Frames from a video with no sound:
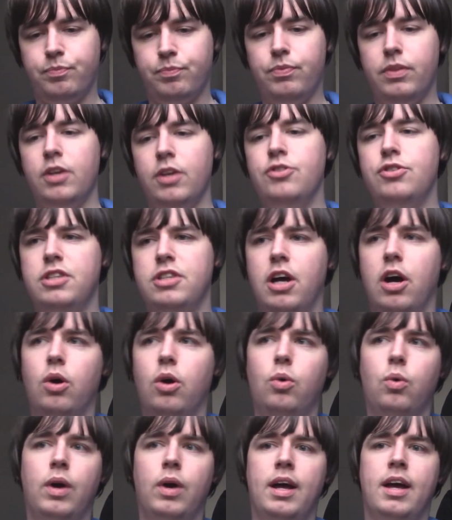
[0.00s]

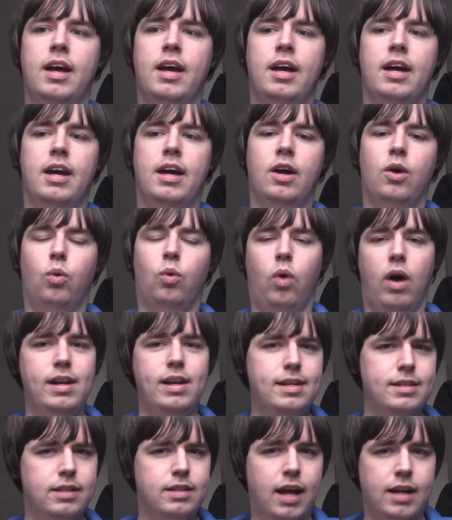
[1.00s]
So what
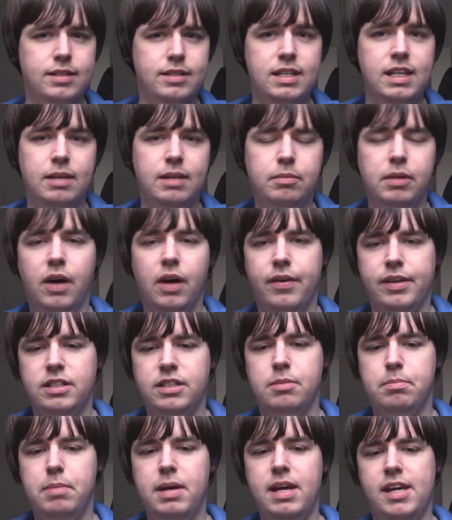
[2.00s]
is that team going
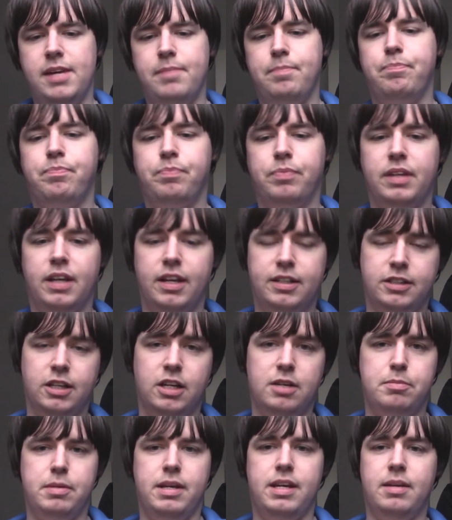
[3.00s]
to be? It's
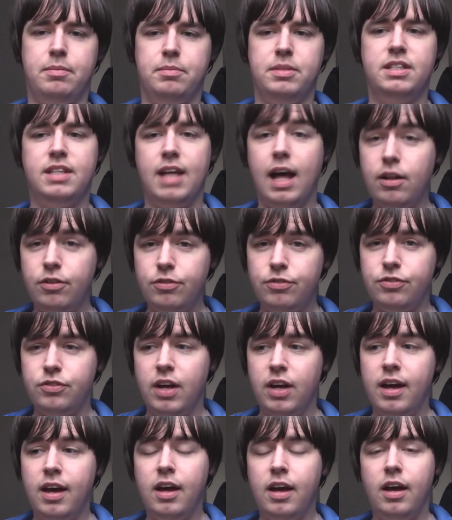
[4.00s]
going to be himself.
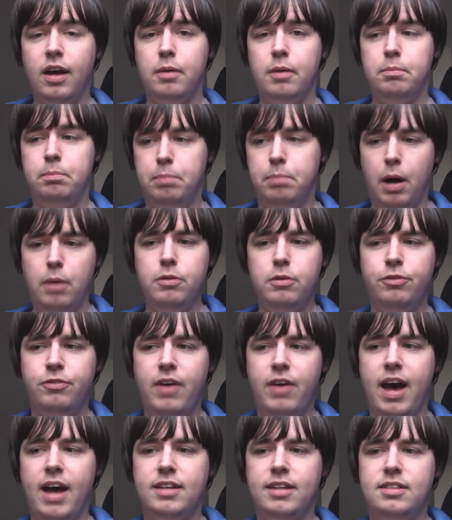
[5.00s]
Boba
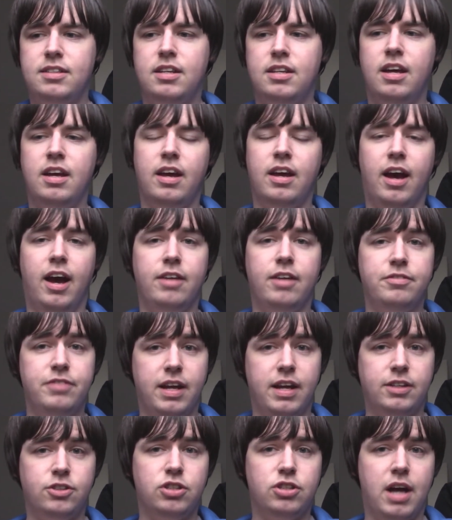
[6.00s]
Fett and
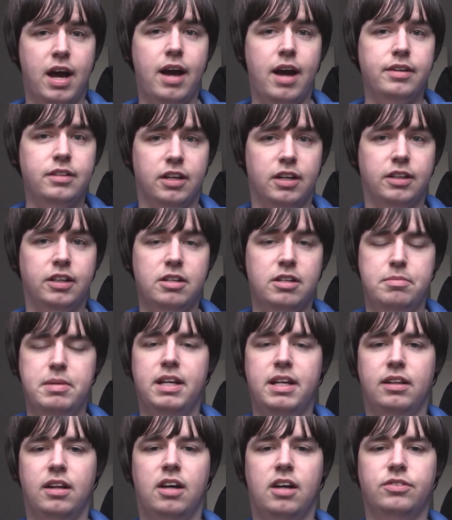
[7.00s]
Fennec Shand are going to be
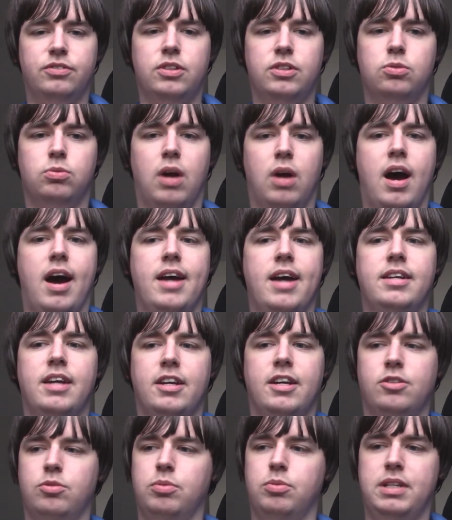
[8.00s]
along for the ride,
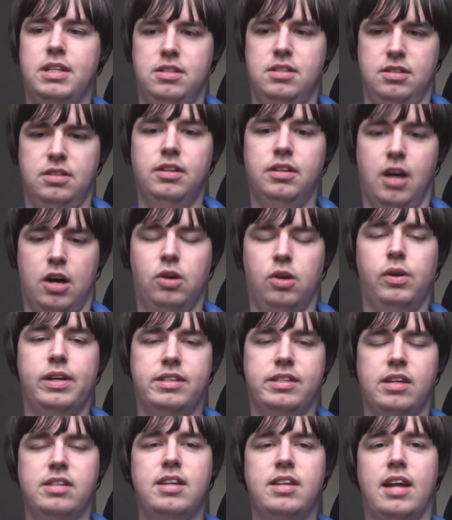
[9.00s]
as we know,
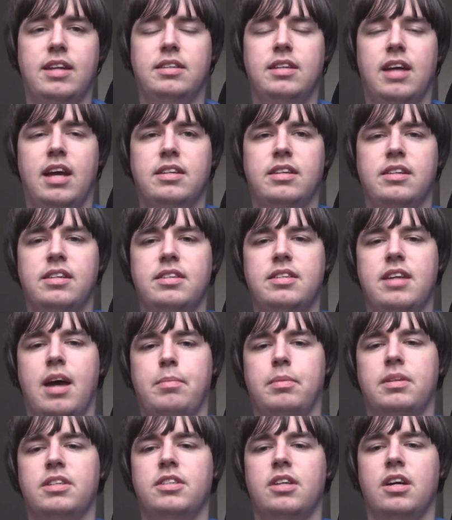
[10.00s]
as they said at the end of this
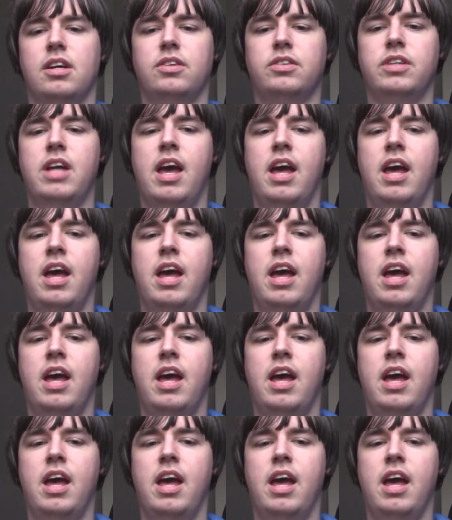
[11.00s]
episode.